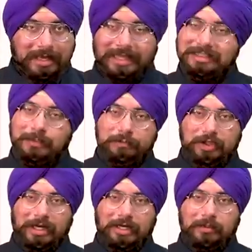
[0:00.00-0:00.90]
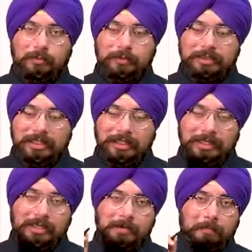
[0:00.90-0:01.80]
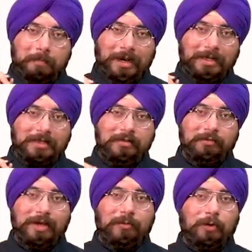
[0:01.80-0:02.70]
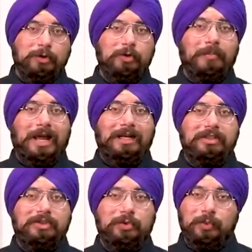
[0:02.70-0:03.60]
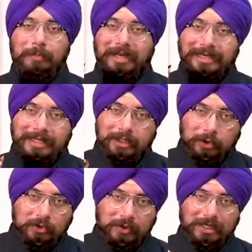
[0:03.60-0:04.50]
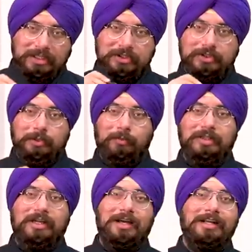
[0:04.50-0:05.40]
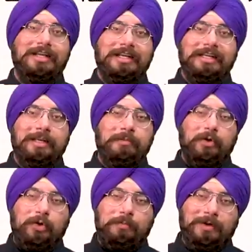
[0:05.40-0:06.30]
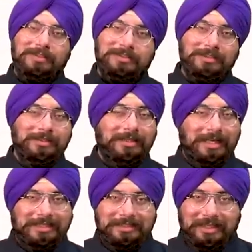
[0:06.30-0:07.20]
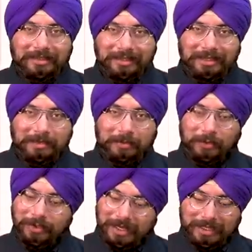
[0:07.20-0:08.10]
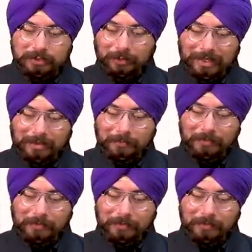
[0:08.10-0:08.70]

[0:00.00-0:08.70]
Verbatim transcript: except China obviously but we have also managed to maintain good relationship with our neighborhood plus the extended neighborhood as well.